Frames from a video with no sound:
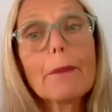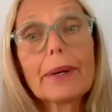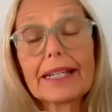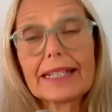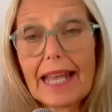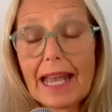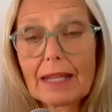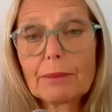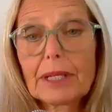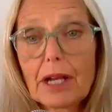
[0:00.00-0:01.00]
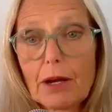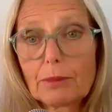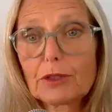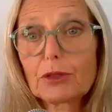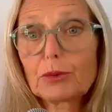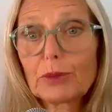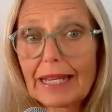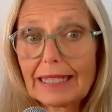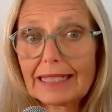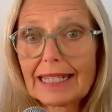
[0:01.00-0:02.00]
but it can become too
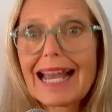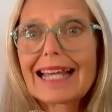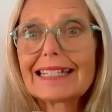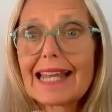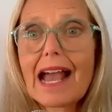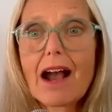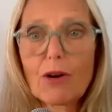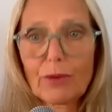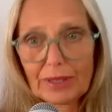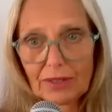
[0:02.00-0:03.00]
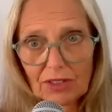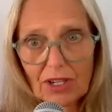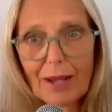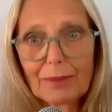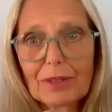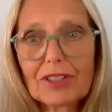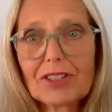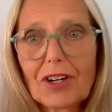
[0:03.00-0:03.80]
late. Now is the time to